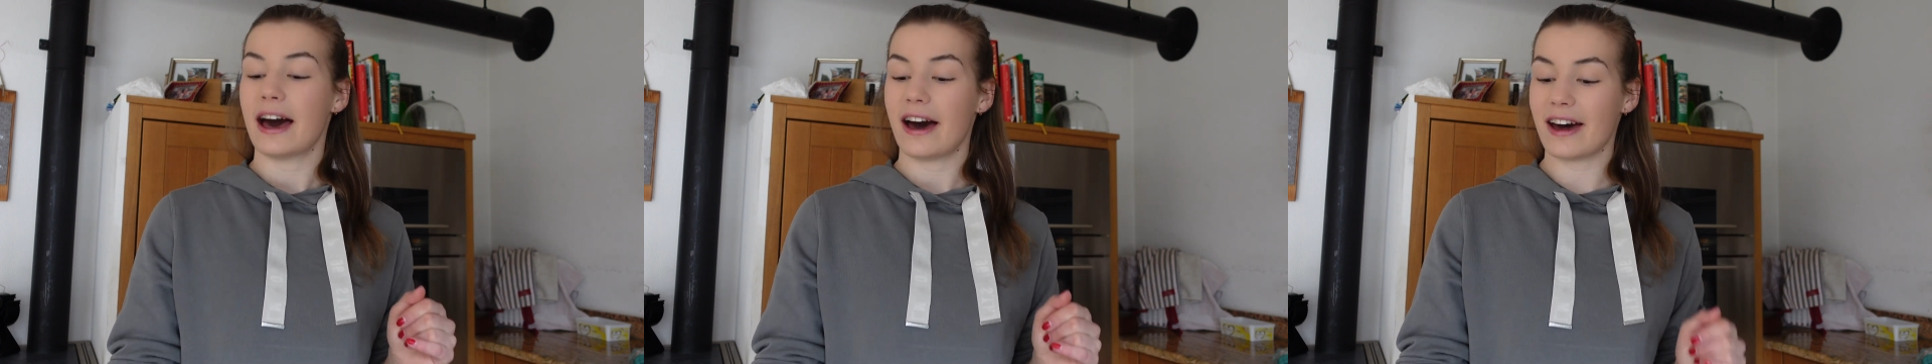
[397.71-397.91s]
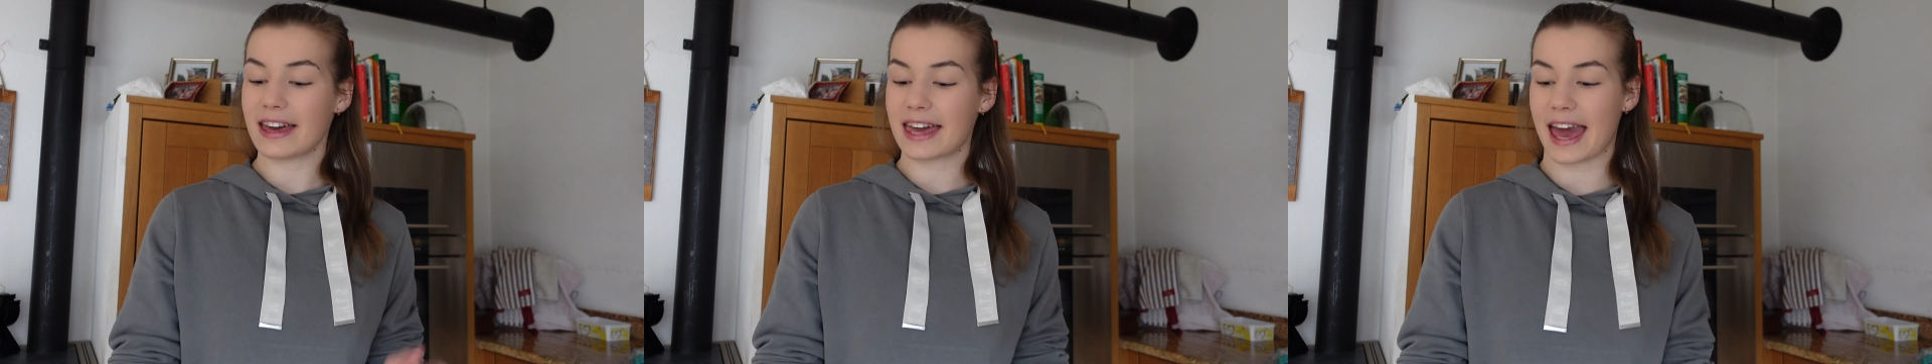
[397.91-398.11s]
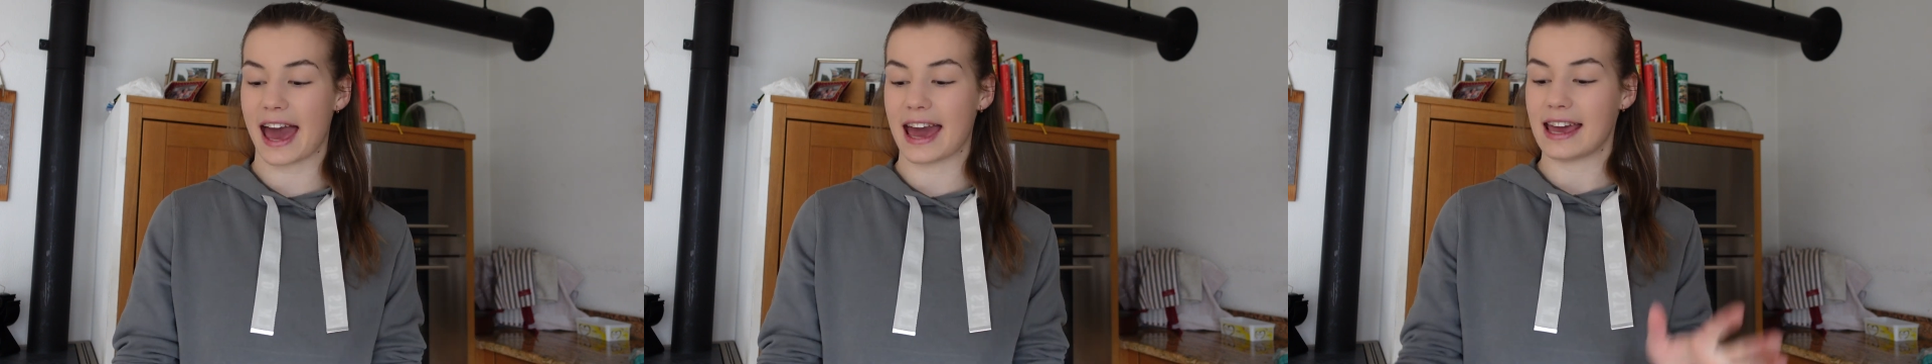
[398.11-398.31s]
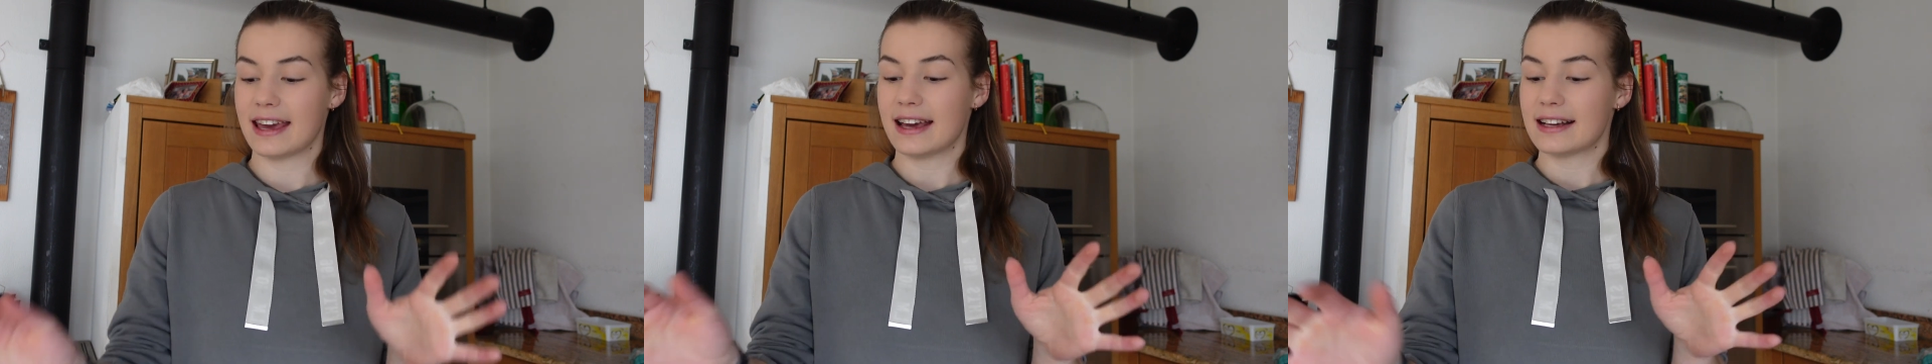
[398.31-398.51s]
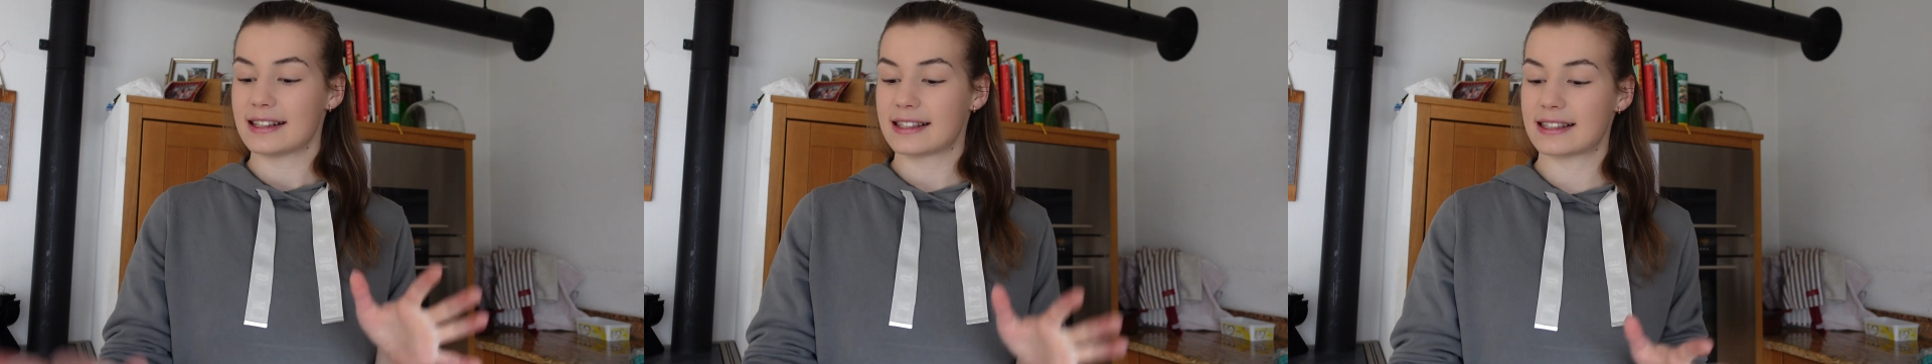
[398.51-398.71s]

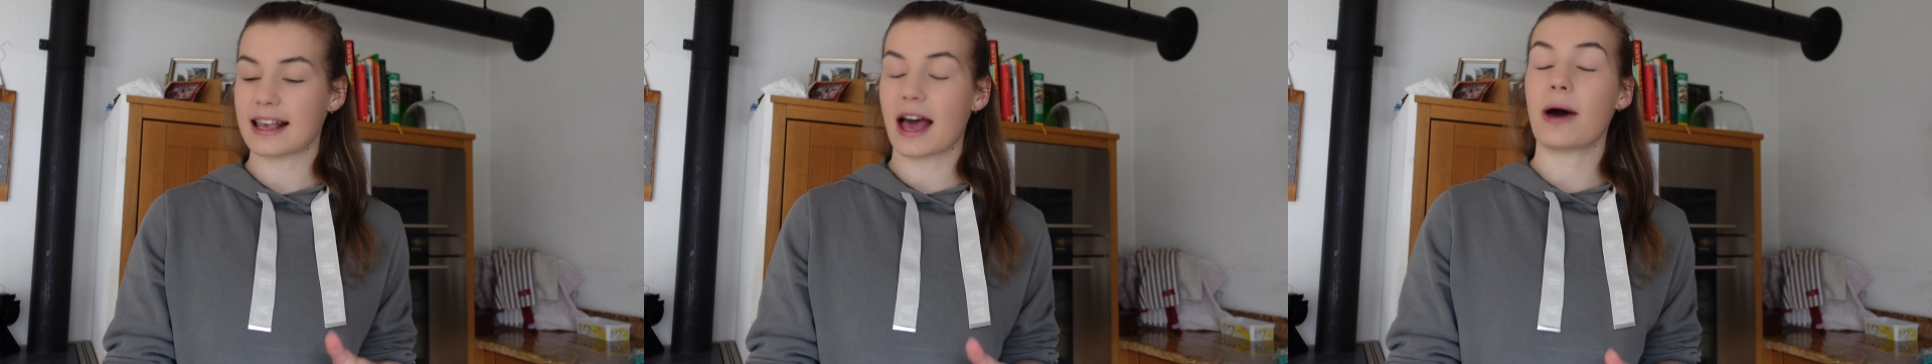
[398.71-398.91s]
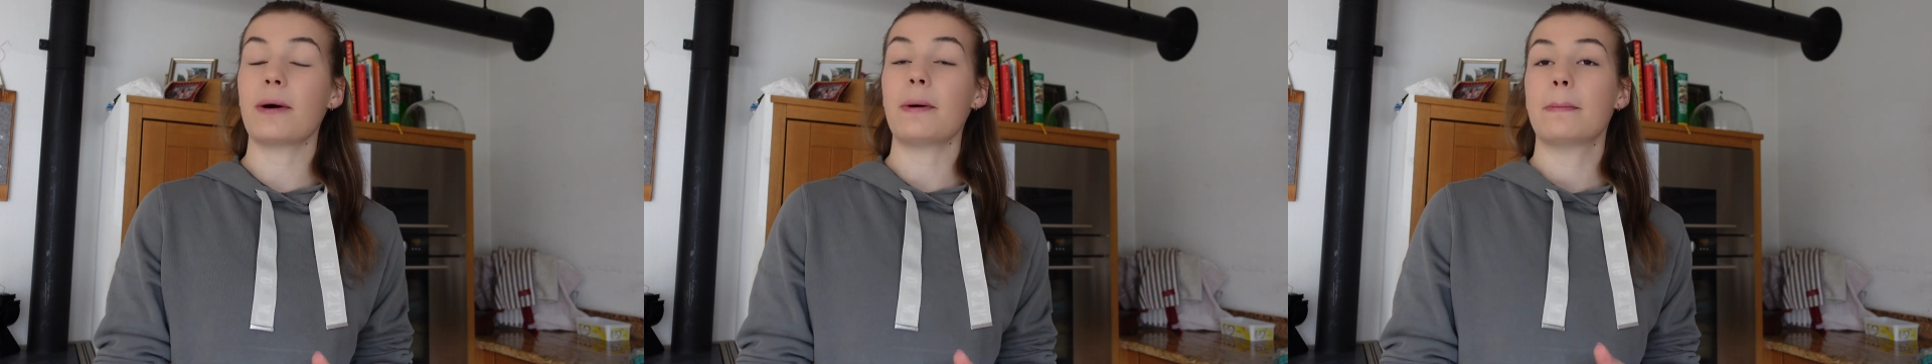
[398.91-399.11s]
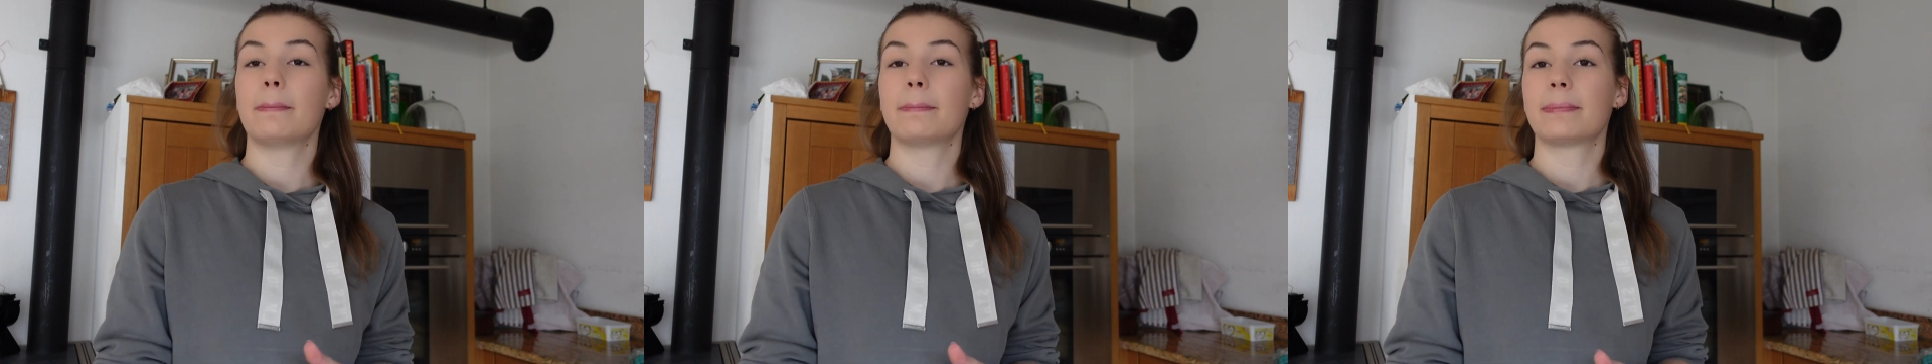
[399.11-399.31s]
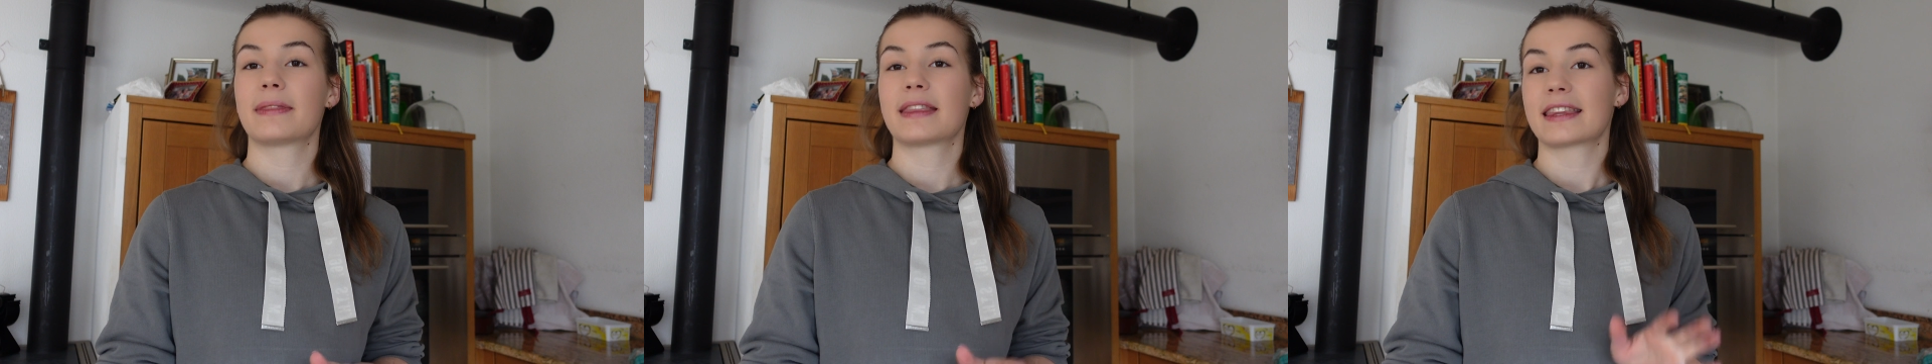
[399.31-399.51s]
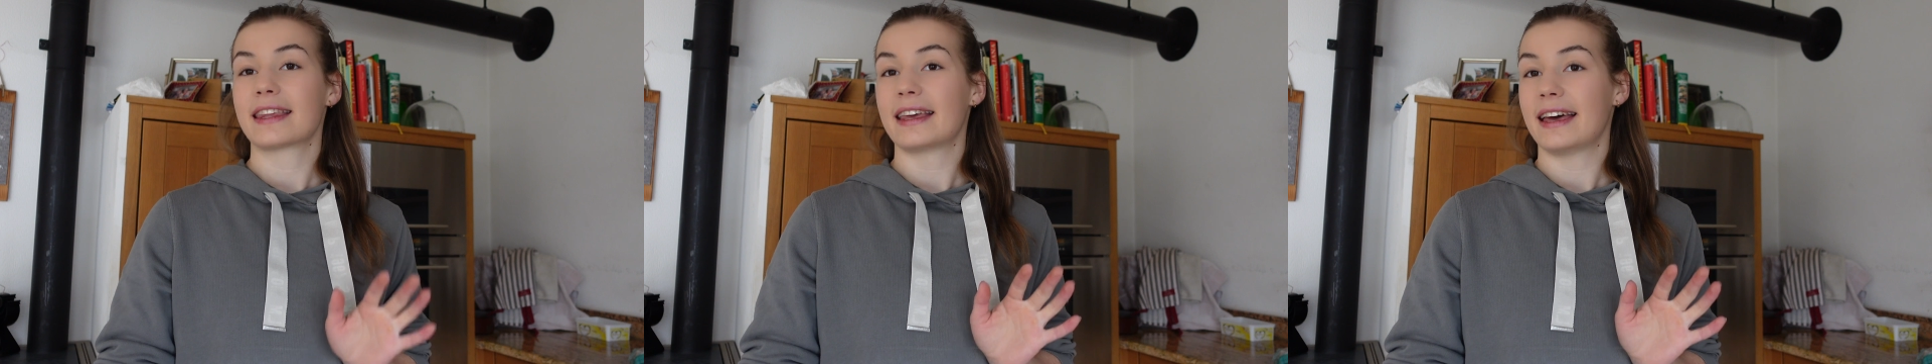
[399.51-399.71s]
Okay, so
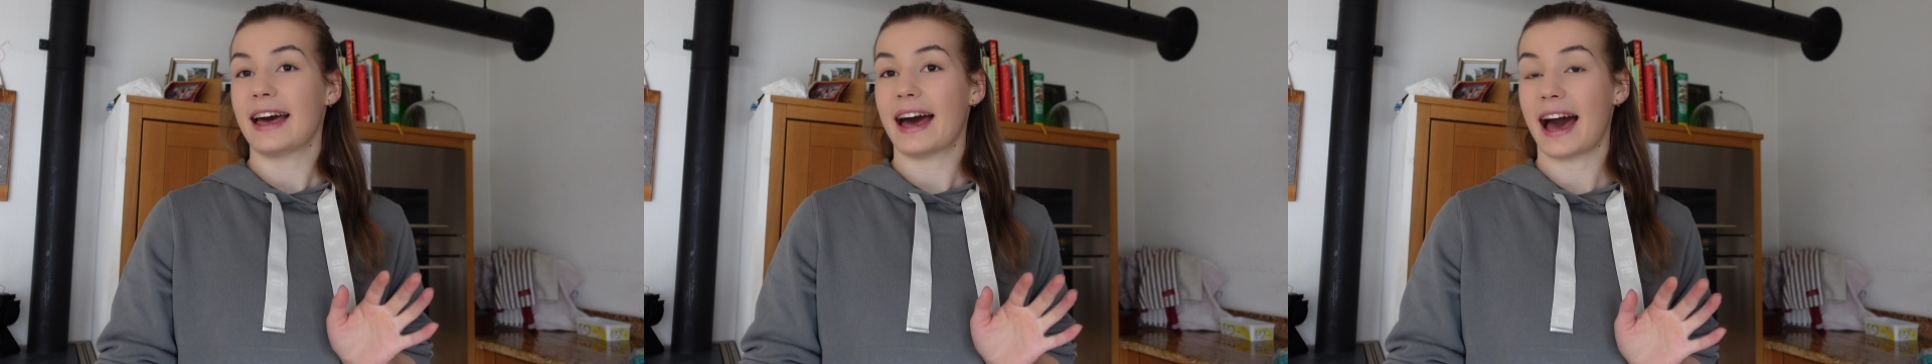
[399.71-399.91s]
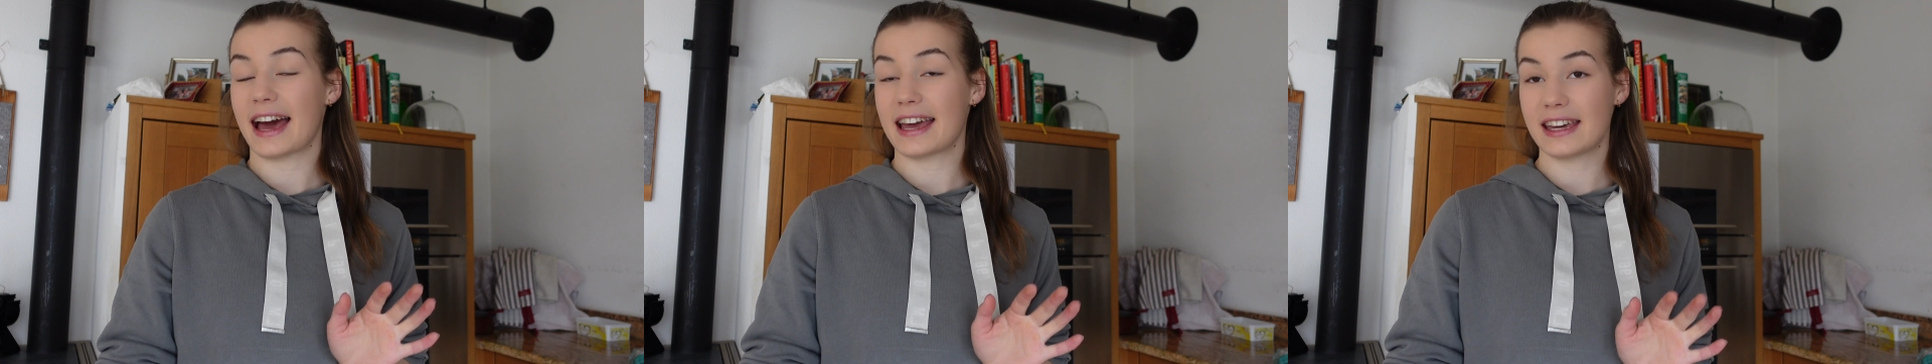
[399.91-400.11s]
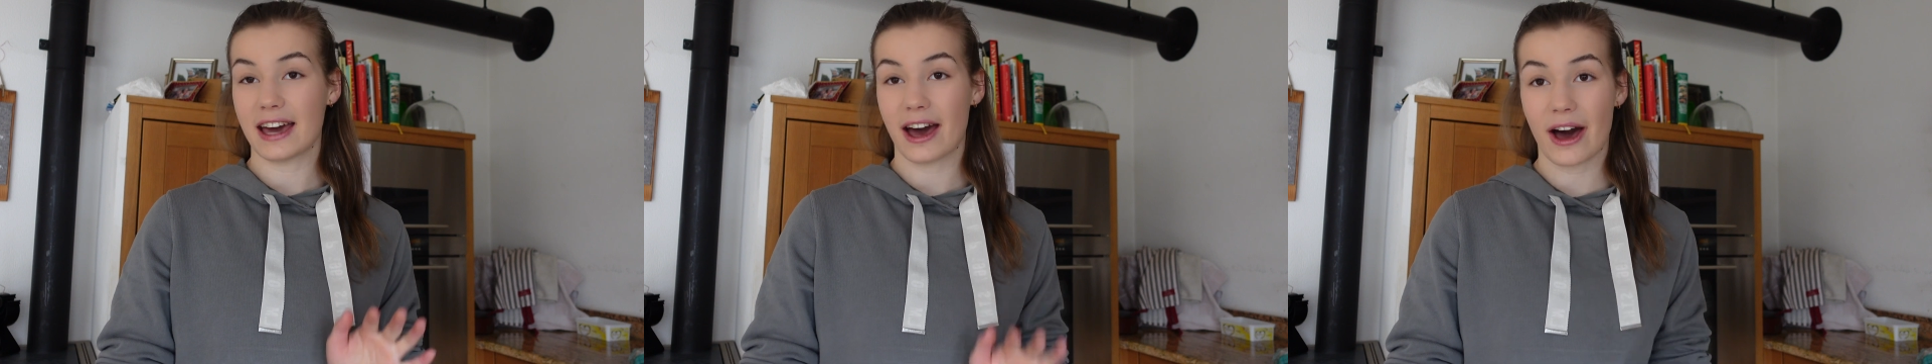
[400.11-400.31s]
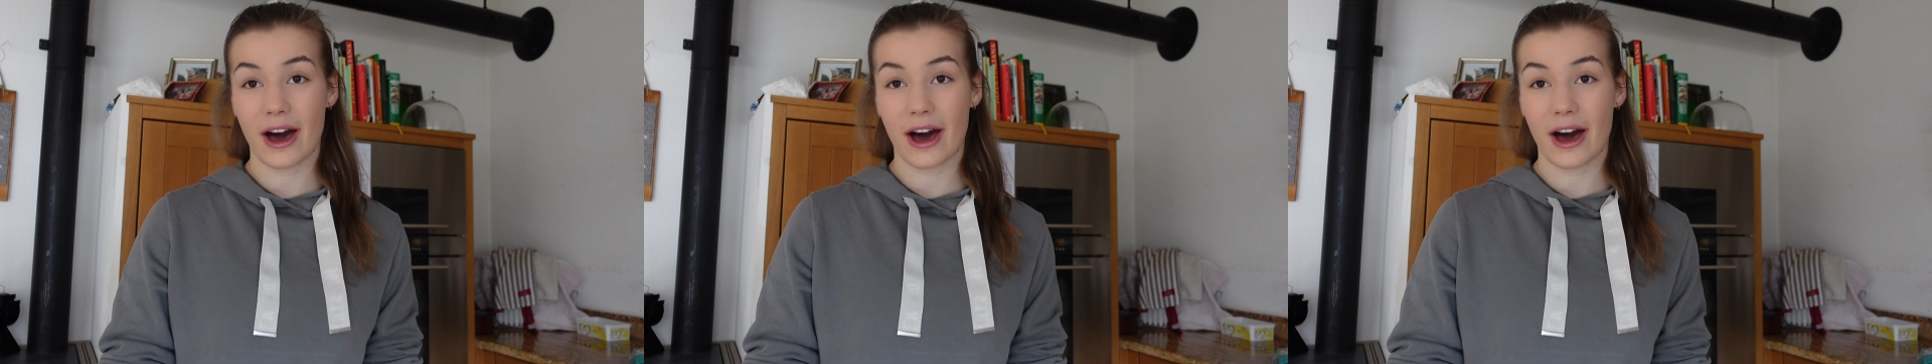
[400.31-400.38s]
I